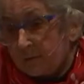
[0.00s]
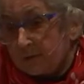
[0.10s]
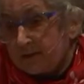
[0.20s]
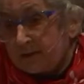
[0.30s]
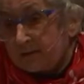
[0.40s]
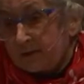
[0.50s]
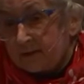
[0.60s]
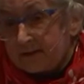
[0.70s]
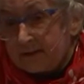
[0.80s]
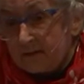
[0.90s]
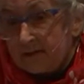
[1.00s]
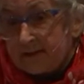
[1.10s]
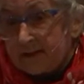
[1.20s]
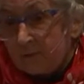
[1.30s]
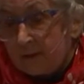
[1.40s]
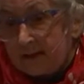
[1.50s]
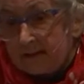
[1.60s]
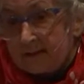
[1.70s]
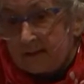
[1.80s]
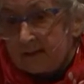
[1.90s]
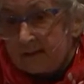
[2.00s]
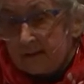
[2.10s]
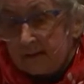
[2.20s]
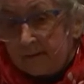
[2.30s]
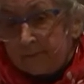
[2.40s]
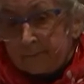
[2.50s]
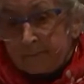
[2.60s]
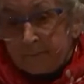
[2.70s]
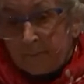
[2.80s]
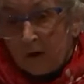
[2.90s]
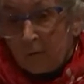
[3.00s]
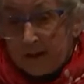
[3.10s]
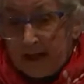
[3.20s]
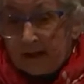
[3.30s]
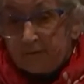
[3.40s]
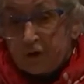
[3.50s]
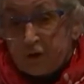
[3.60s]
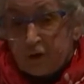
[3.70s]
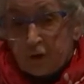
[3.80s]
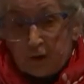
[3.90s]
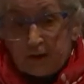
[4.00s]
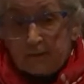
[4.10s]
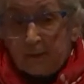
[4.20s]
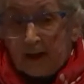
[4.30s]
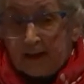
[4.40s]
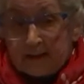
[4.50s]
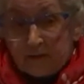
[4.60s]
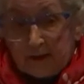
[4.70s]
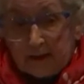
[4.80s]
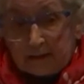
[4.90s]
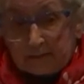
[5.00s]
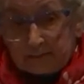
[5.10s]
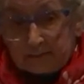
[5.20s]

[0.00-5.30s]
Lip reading: Wilson very seriously when he says, "We have destroyed the biosphere.